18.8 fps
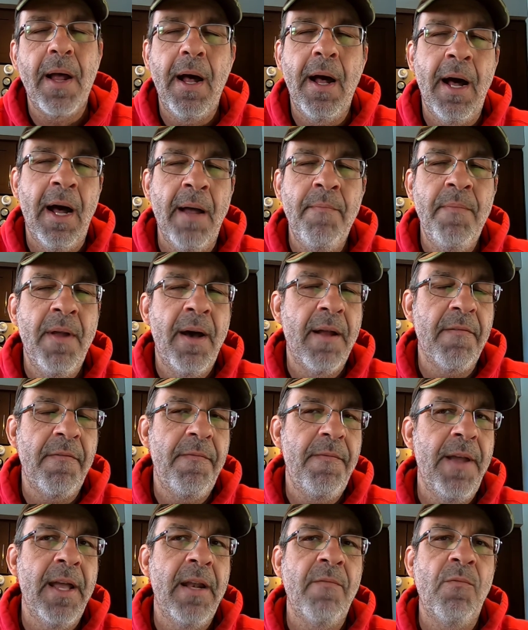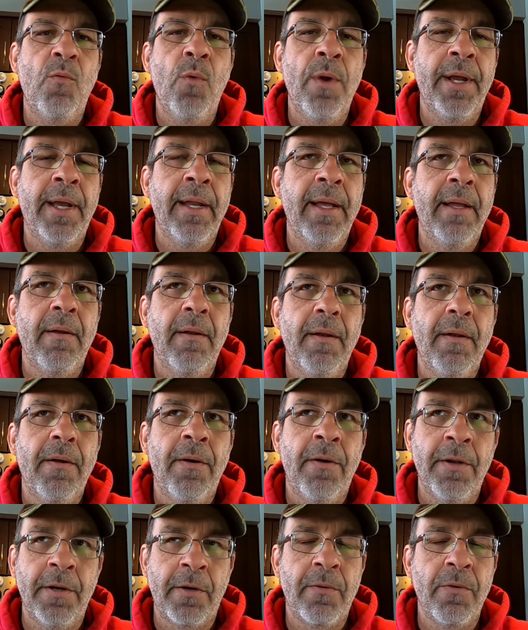I'm not a fan of winging it
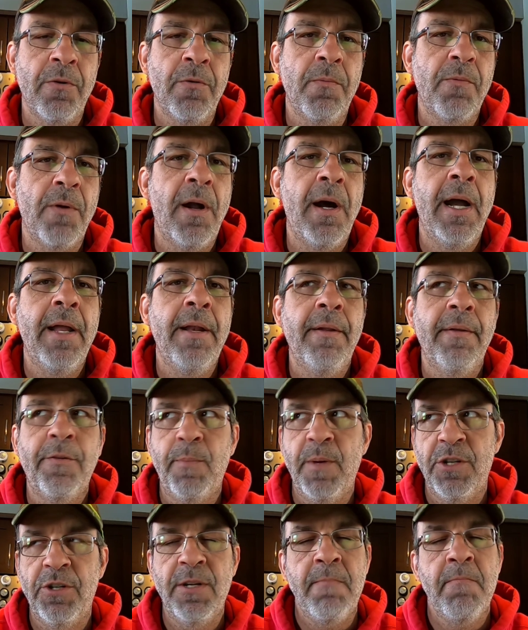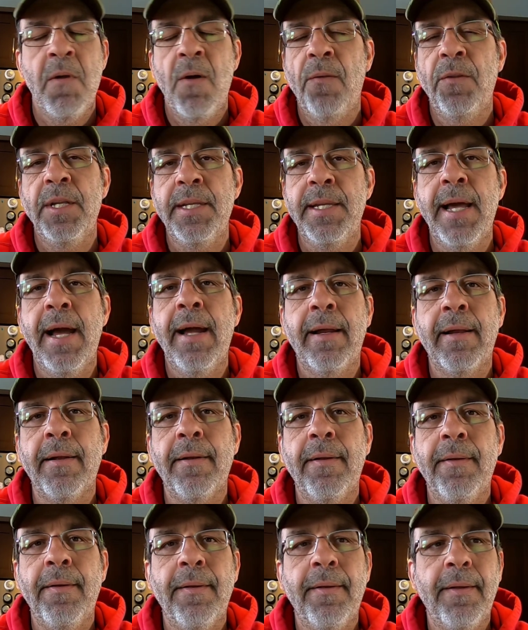on a group ride, especially multi-day.
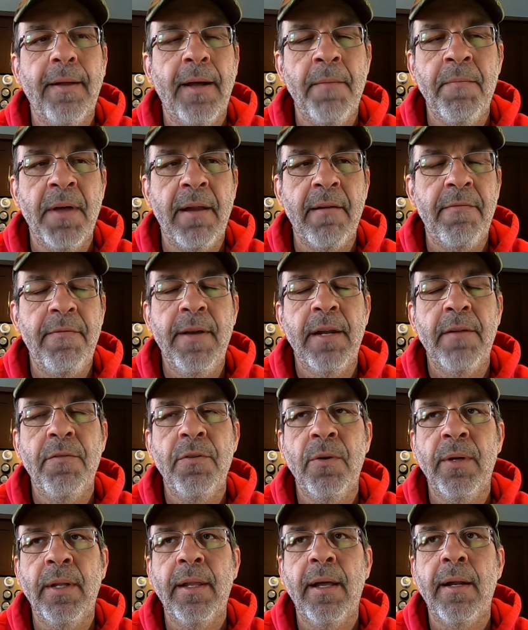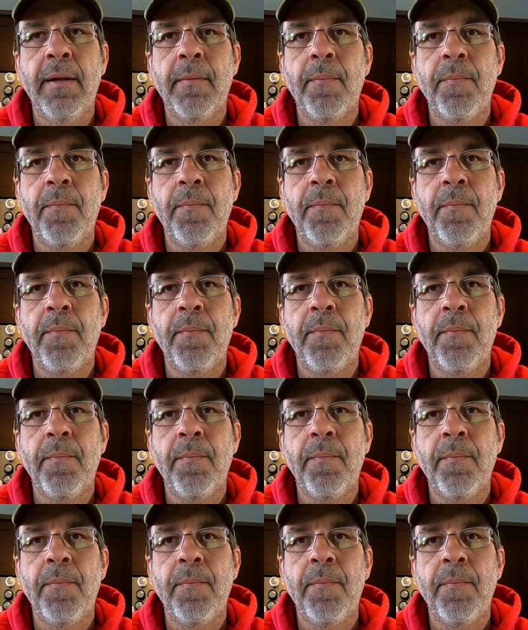I'm not a fan of doing that.